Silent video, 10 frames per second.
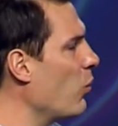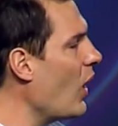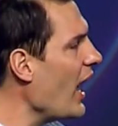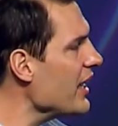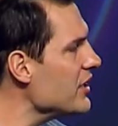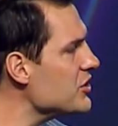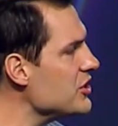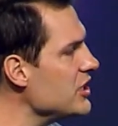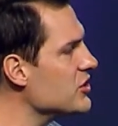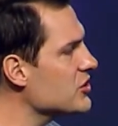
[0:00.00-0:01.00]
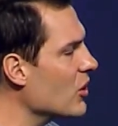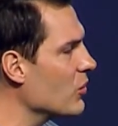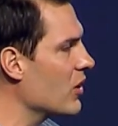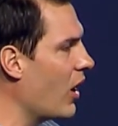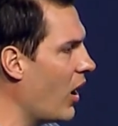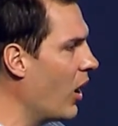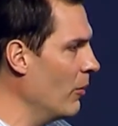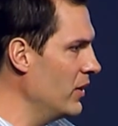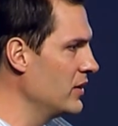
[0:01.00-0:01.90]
why is she so calm?